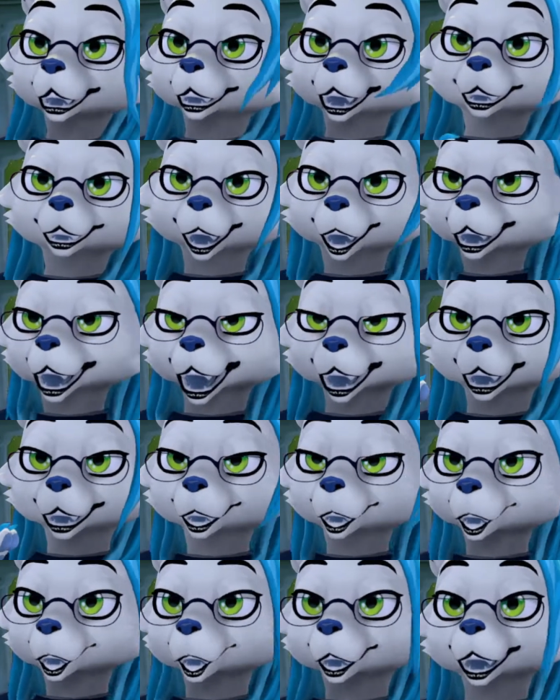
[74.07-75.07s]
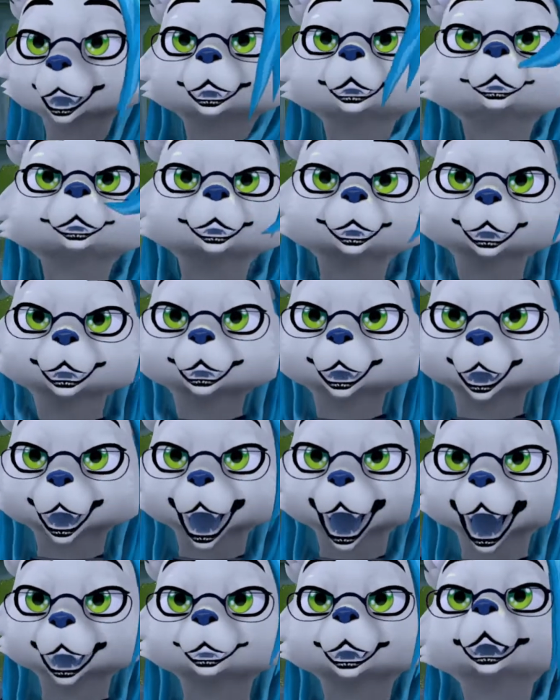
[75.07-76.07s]
just going through the different
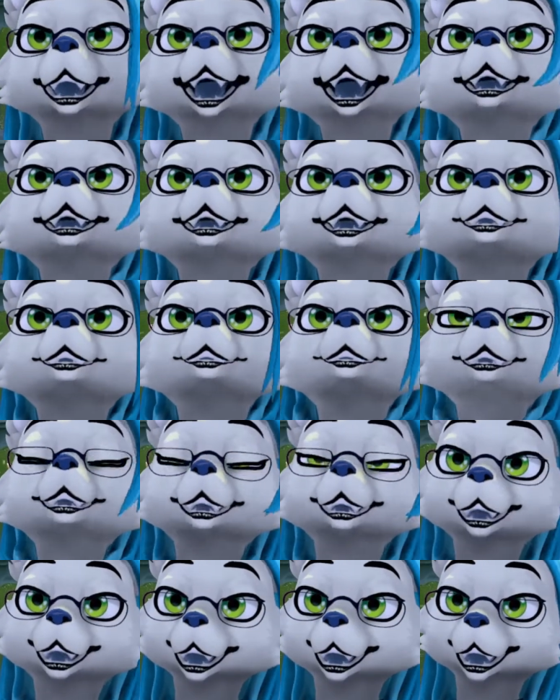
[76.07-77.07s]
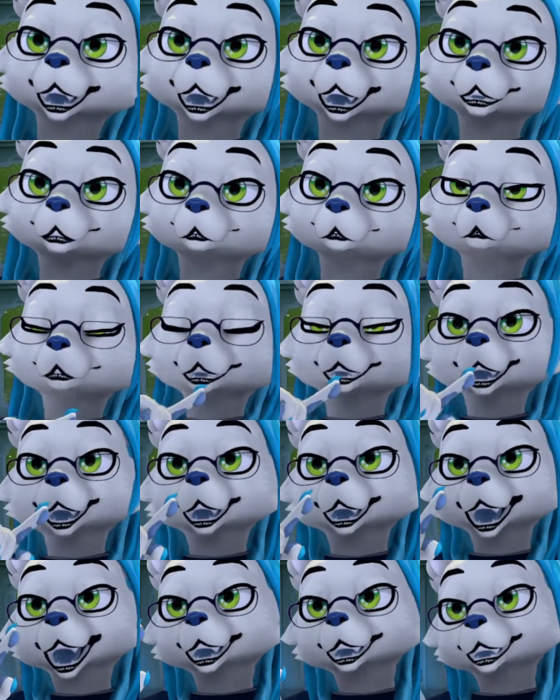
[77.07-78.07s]
vampires. So we had Seri, then we
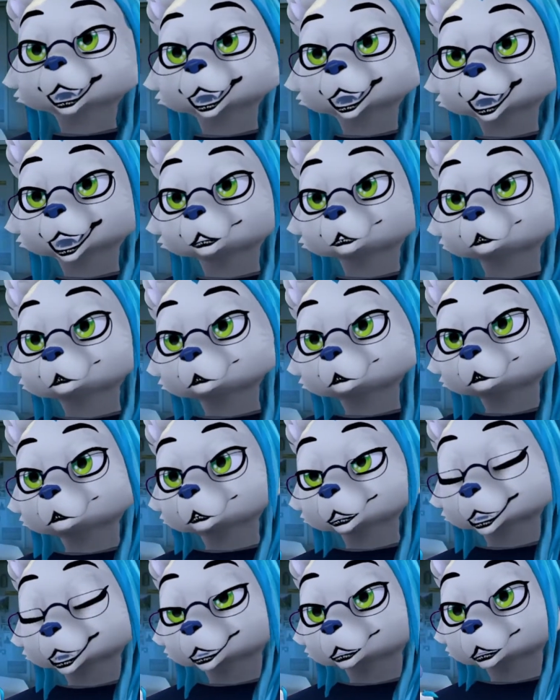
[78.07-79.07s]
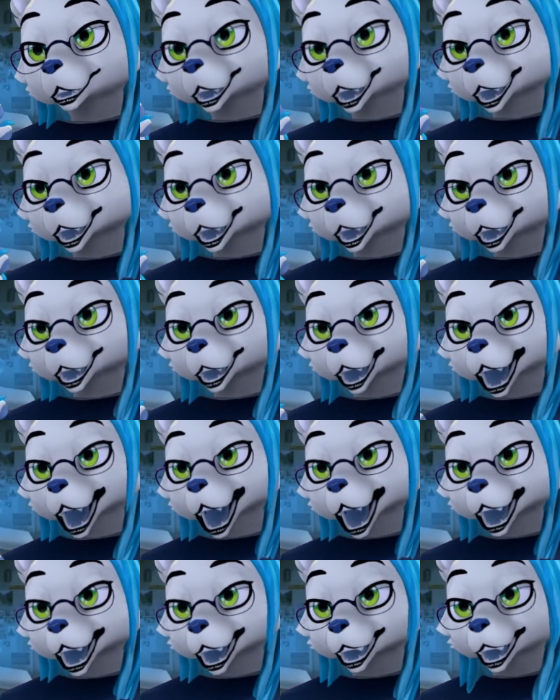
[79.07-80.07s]
had
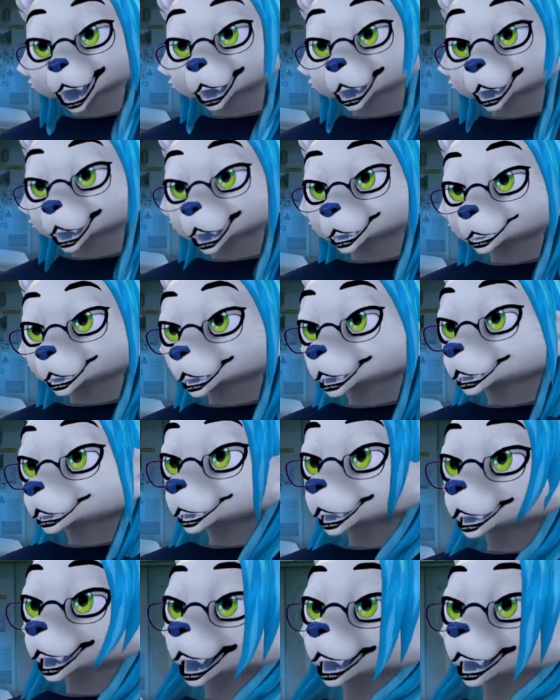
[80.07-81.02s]
Maki. Is that her?